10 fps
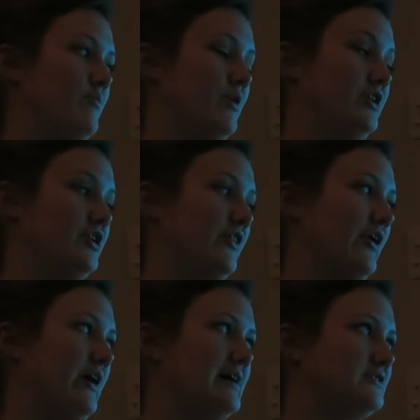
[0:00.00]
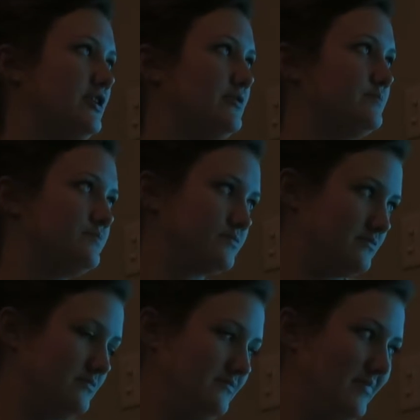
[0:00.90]
when you're in the classroom.
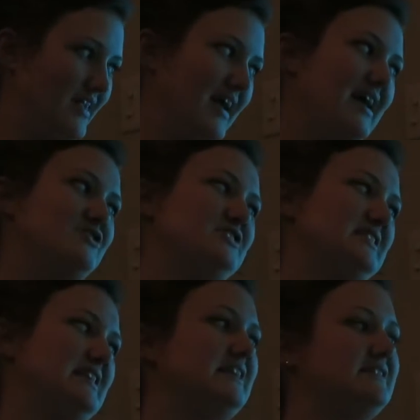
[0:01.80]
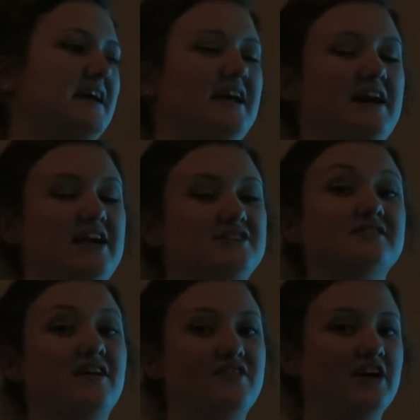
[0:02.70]
And just an insight, I
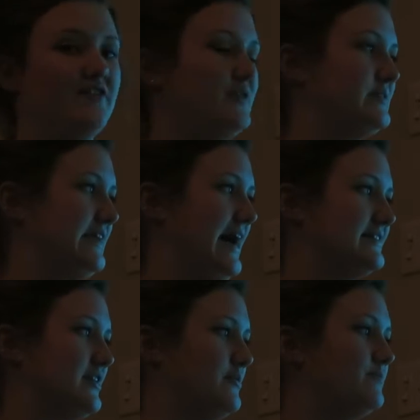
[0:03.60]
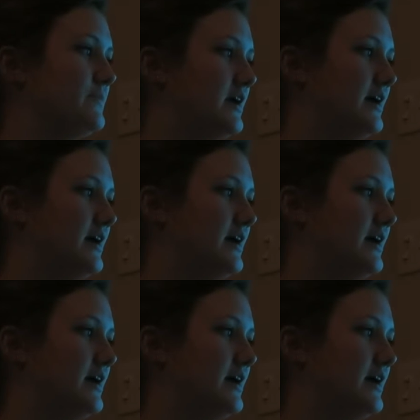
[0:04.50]
just love their enthusiasm.